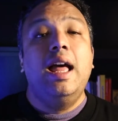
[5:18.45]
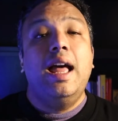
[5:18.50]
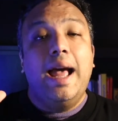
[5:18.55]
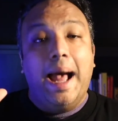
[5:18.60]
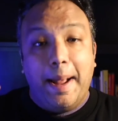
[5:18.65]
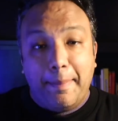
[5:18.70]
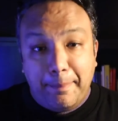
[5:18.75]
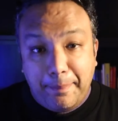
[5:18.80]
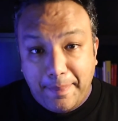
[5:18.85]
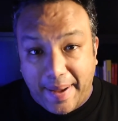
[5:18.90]

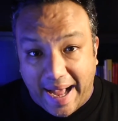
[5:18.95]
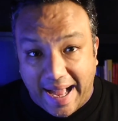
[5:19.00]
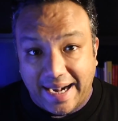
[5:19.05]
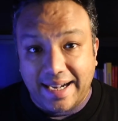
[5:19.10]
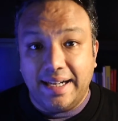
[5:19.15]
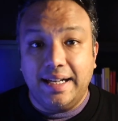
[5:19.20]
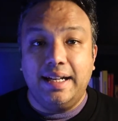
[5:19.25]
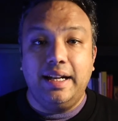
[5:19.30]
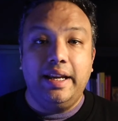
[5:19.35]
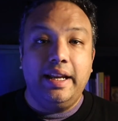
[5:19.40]

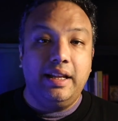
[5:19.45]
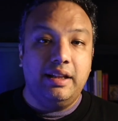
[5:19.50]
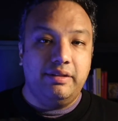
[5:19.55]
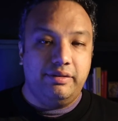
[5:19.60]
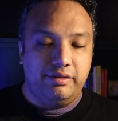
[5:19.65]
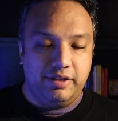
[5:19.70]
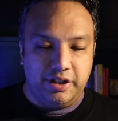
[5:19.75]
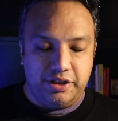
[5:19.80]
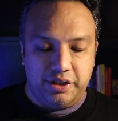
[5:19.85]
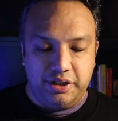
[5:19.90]
Apparently, the
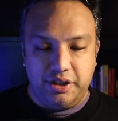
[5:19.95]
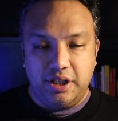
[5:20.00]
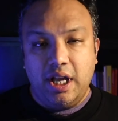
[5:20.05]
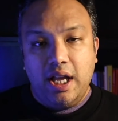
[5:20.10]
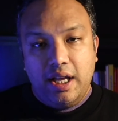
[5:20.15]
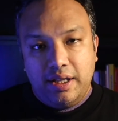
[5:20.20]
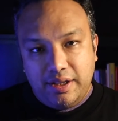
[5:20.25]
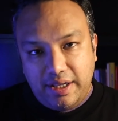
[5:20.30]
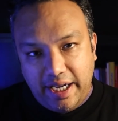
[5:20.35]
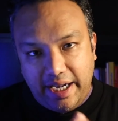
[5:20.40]
versions
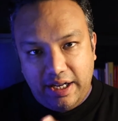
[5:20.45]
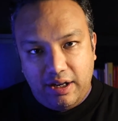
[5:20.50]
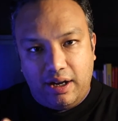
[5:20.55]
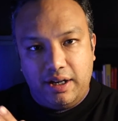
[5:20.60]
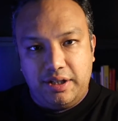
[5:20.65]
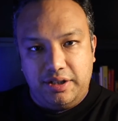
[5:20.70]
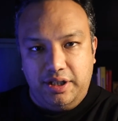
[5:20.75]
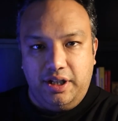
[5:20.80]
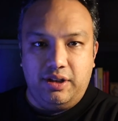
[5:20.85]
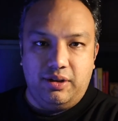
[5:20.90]

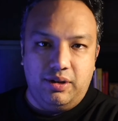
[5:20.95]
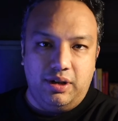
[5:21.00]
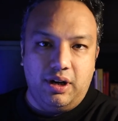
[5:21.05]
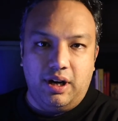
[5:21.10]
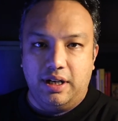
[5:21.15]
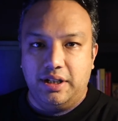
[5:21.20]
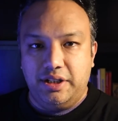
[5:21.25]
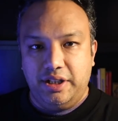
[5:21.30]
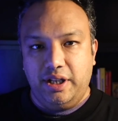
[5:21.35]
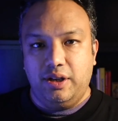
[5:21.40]

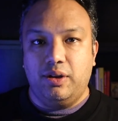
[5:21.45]
3.0.0